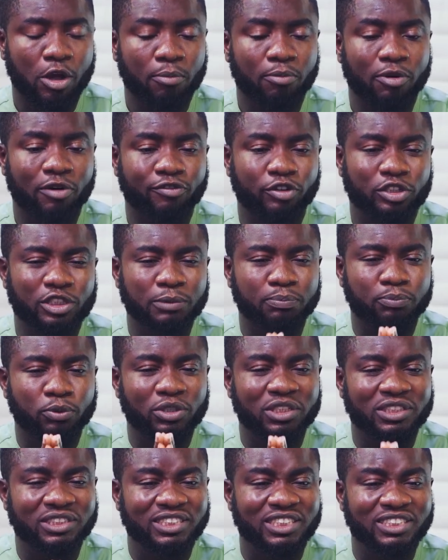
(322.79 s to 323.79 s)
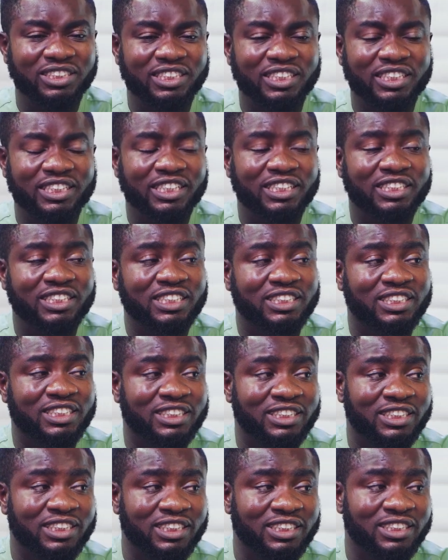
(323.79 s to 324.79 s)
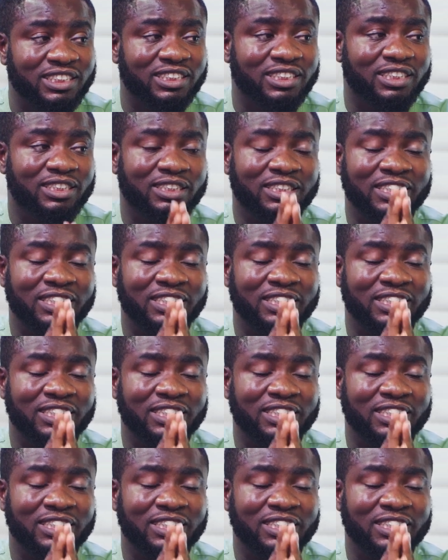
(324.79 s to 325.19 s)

But for the polycystic kidney disease,